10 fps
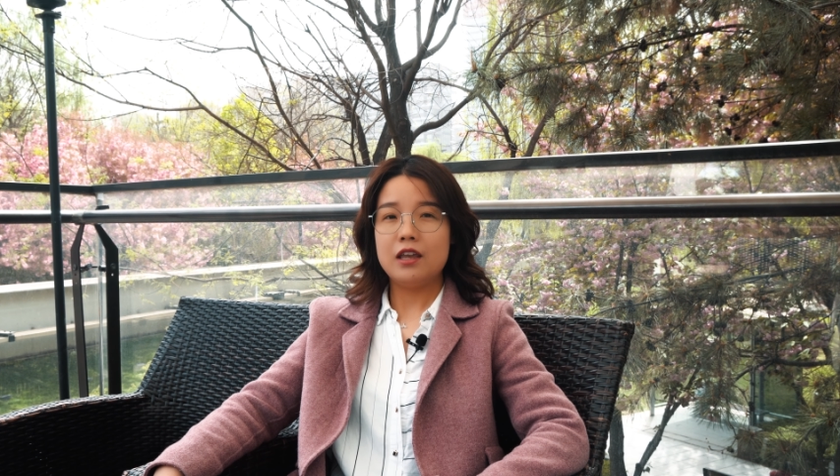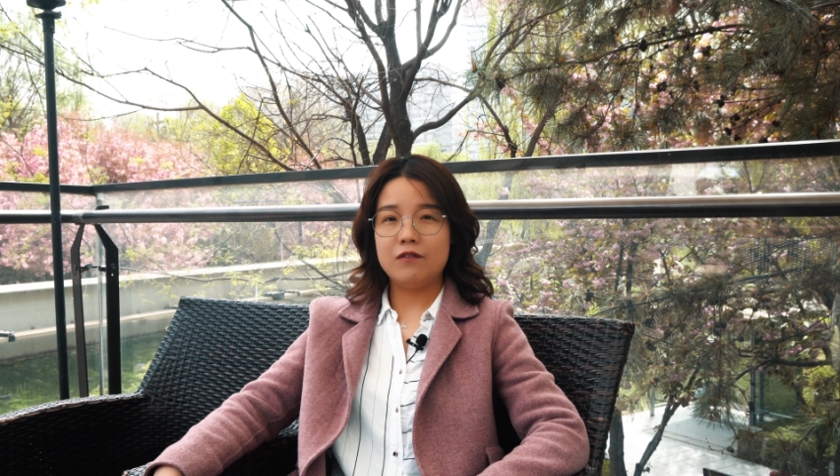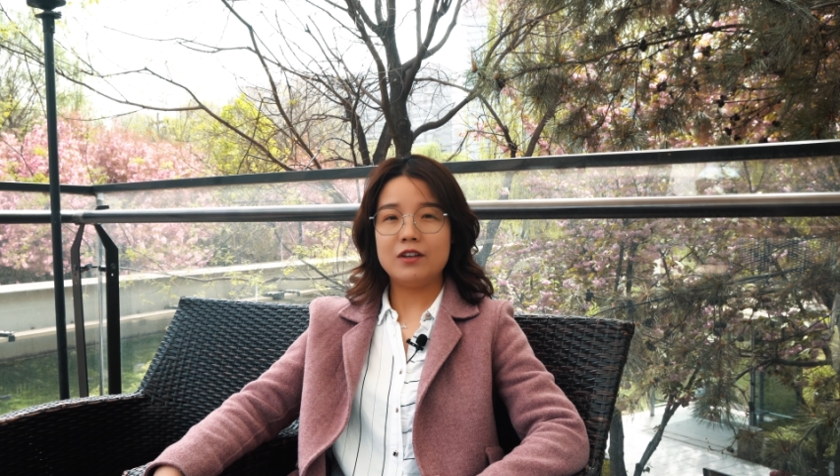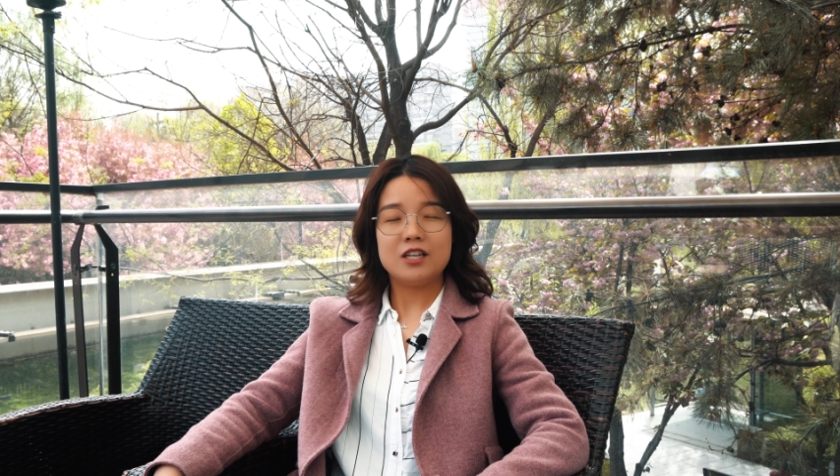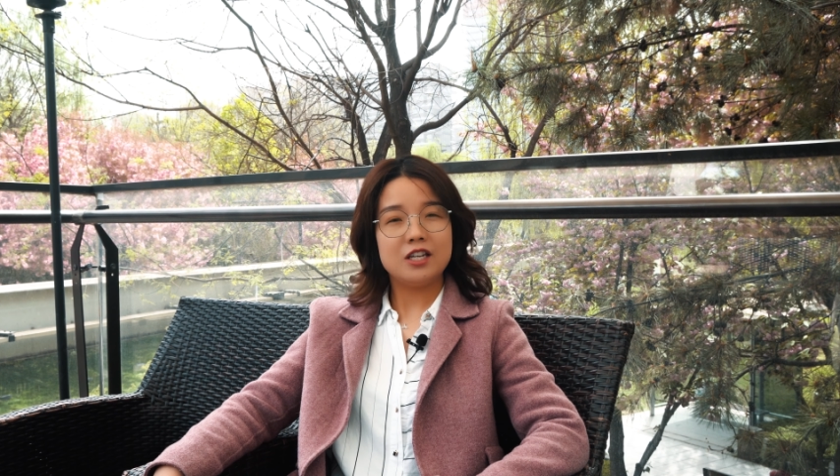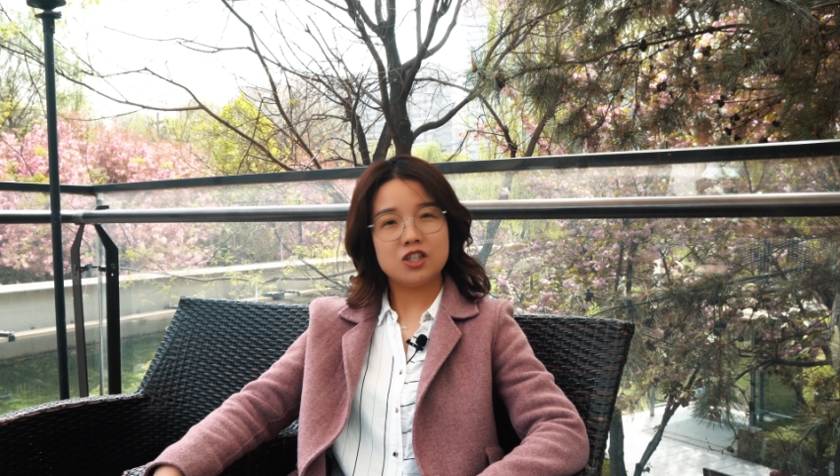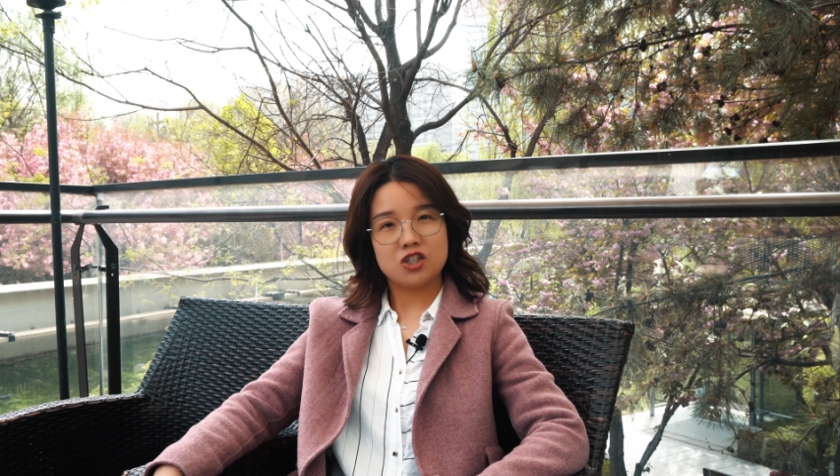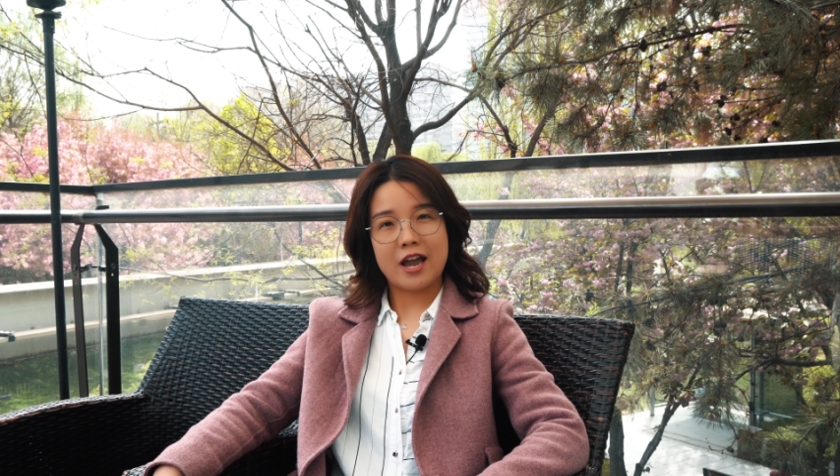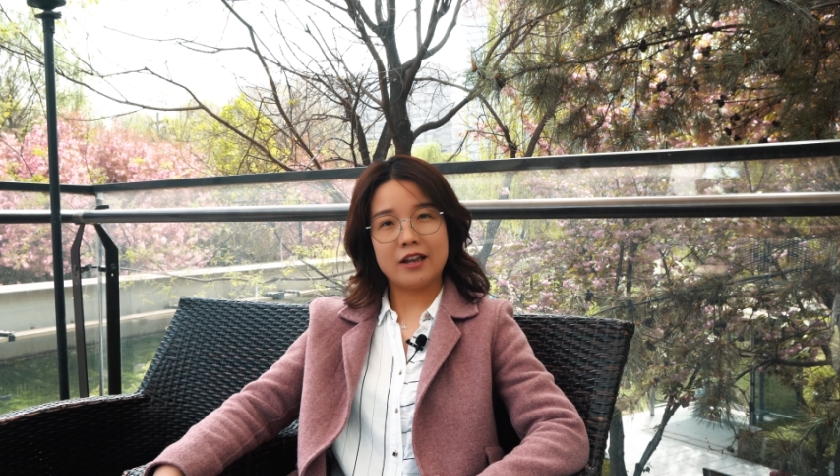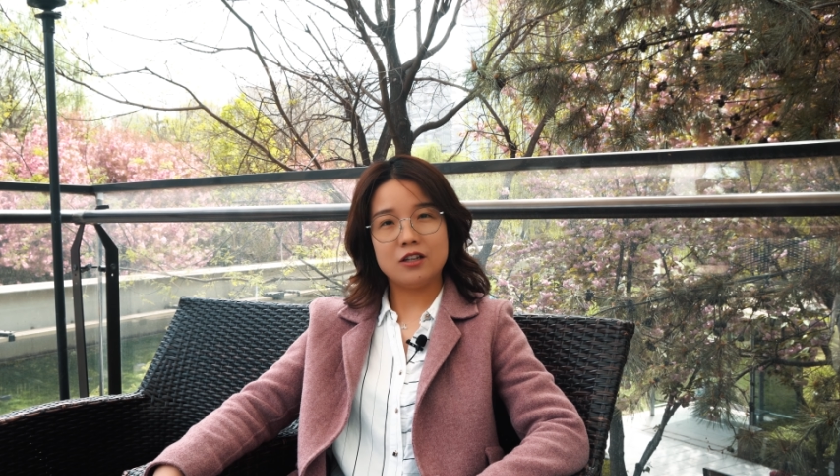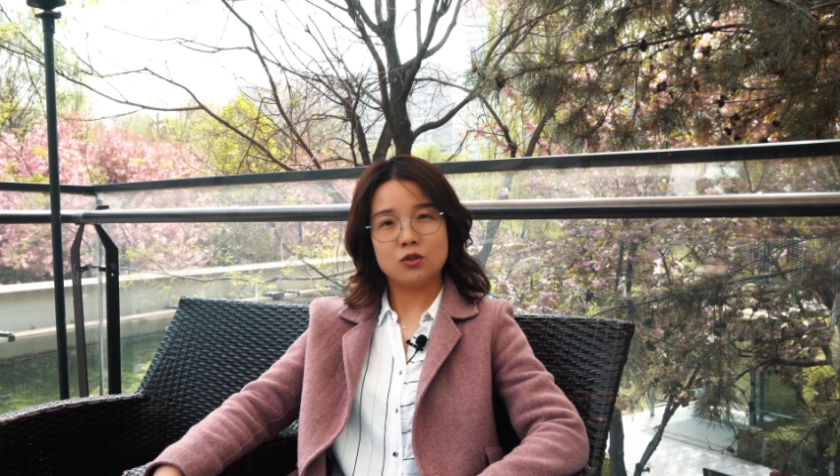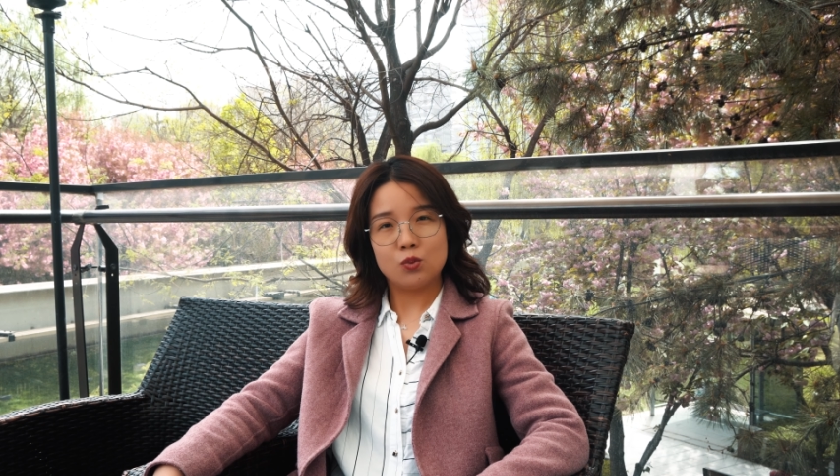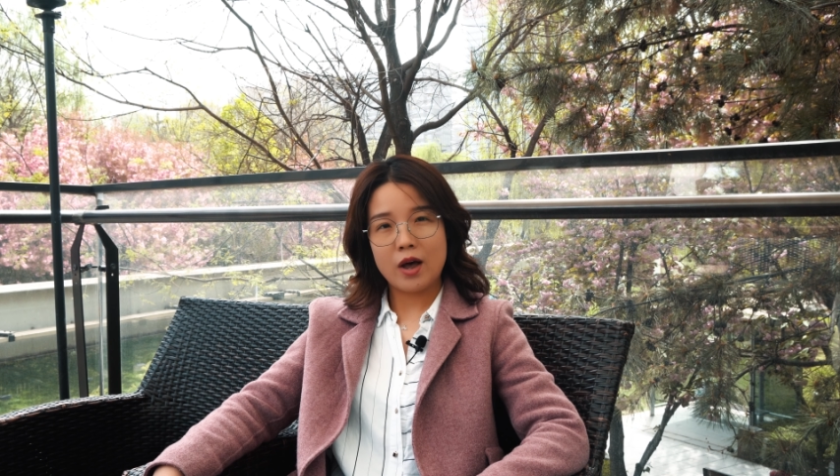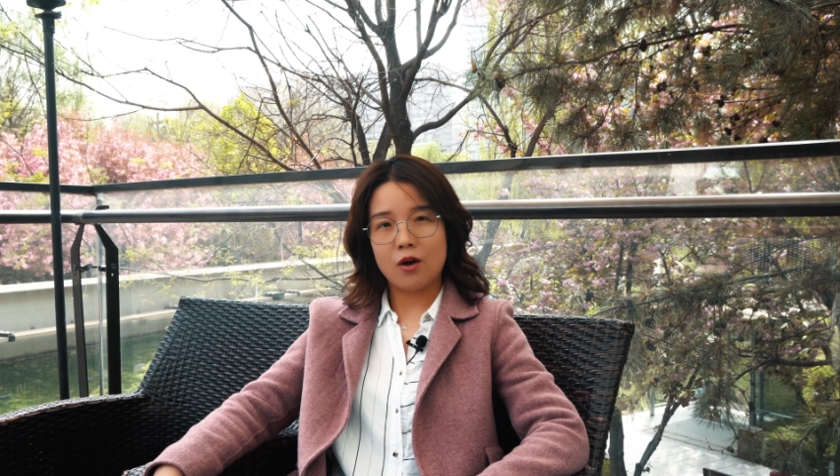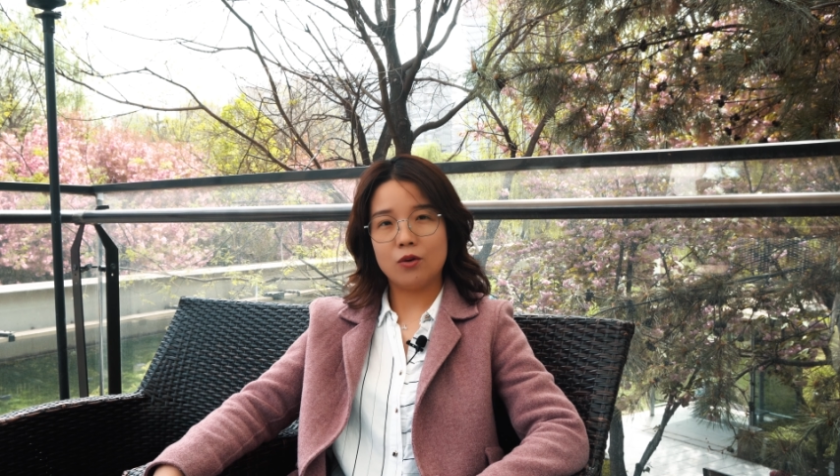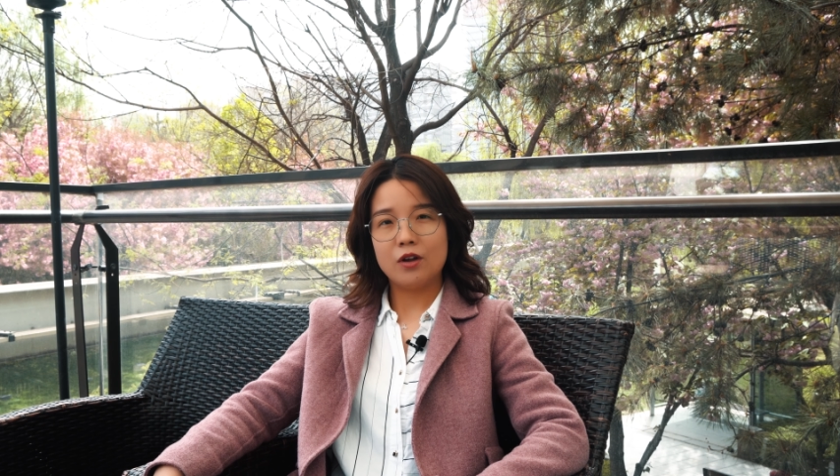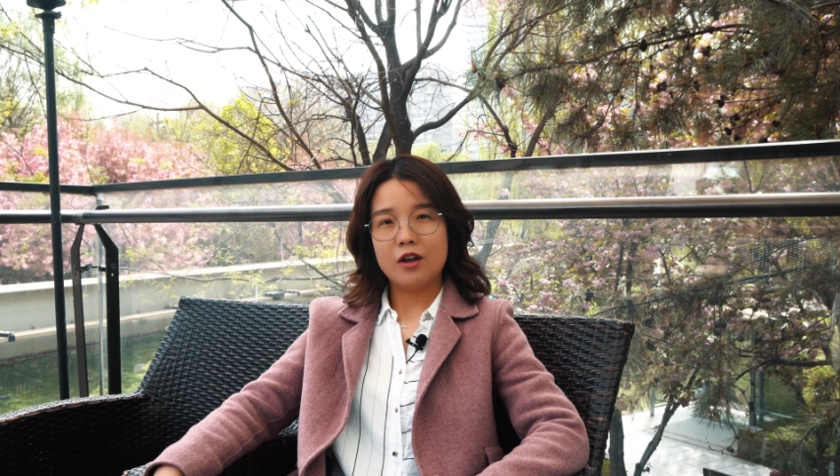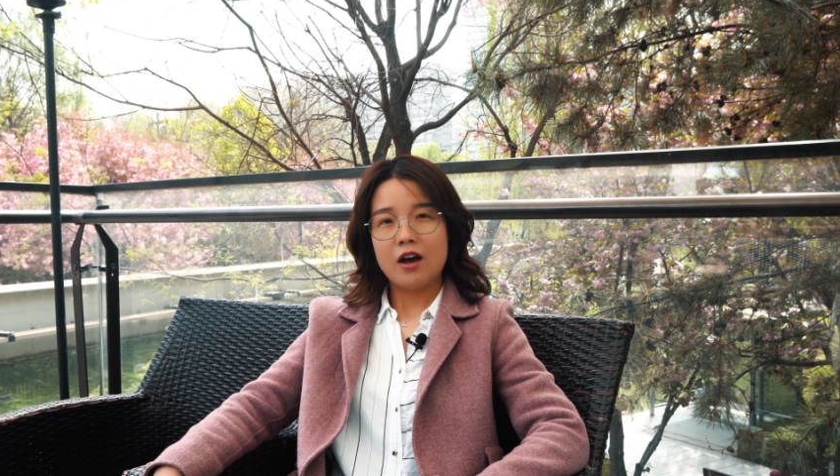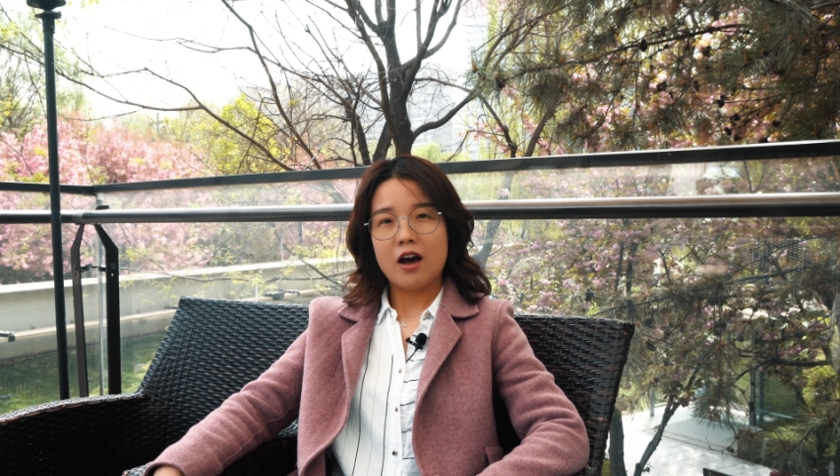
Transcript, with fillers: even teach Chinese well.